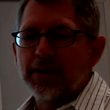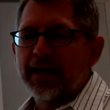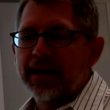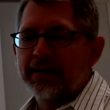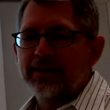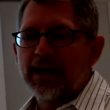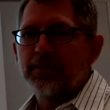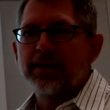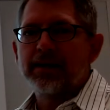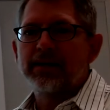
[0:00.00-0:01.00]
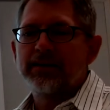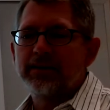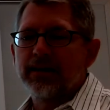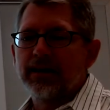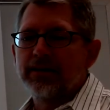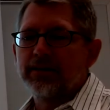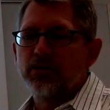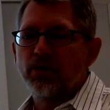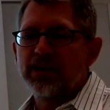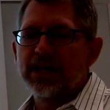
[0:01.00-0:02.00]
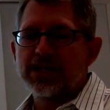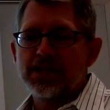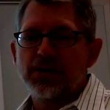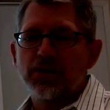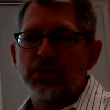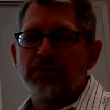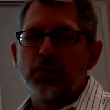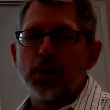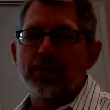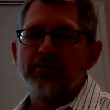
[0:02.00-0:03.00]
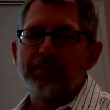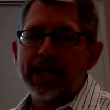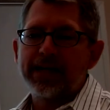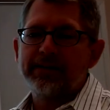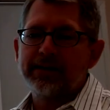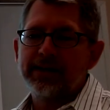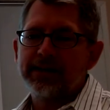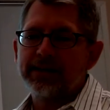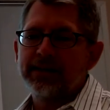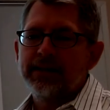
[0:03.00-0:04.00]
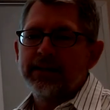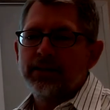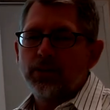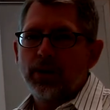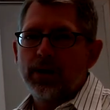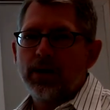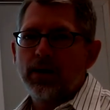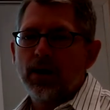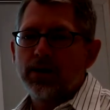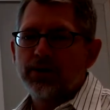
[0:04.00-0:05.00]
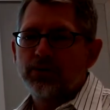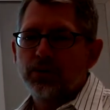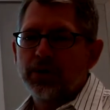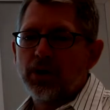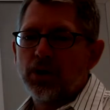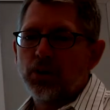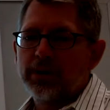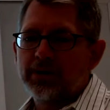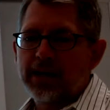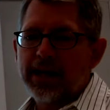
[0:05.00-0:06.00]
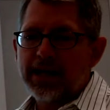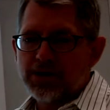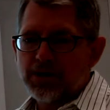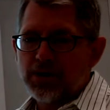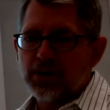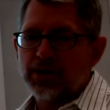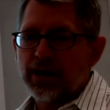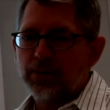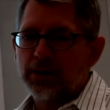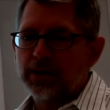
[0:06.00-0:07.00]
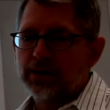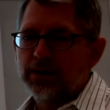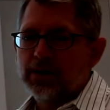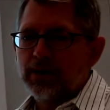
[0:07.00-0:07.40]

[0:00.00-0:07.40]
A landscape is a traditional form of painting where artists would go into nature and they would